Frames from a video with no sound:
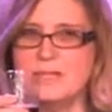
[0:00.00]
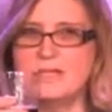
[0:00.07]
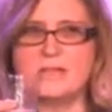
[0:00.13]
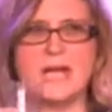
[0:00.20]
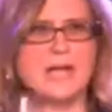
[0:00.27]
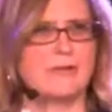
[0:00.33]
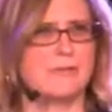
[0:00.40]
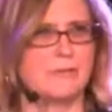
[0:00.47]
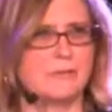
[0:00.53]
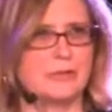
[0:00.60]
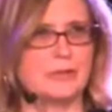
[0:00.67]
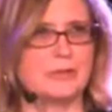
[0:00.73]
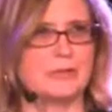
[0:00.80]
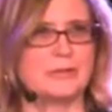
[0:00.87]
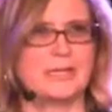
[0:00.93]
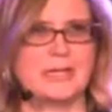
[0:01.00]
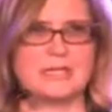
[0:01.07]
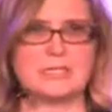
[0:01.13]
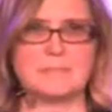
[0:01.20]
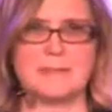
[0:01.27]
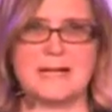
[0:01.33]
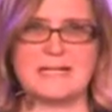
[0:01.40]
A lot of fruit, a lot of
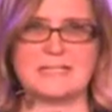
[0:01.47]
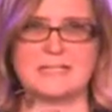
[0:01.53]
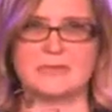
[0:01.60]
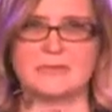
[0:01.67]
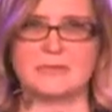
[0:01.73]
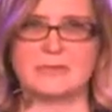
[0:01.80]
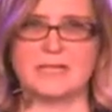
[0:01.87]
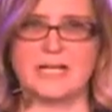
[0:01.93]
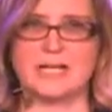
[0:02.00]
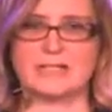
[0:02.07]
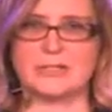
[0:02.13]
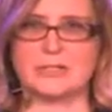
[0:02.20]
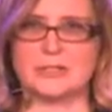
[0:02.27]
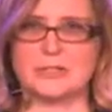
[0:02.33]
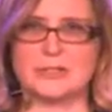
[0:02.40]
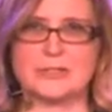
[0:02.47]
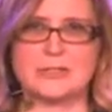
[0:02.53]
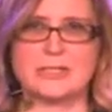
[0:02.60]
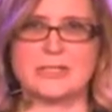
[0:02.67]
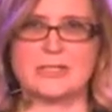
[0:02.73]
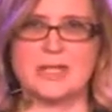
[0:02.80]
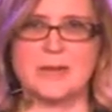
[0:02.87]
spicy, fruity
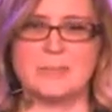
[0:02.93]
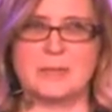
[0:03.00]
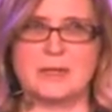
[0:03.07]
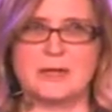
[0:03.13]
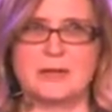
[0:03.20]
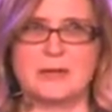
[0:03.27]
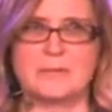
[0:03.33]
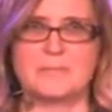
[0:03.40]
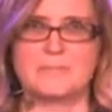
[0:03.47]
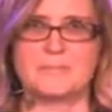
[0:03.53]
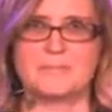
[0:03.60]
esters in that beer.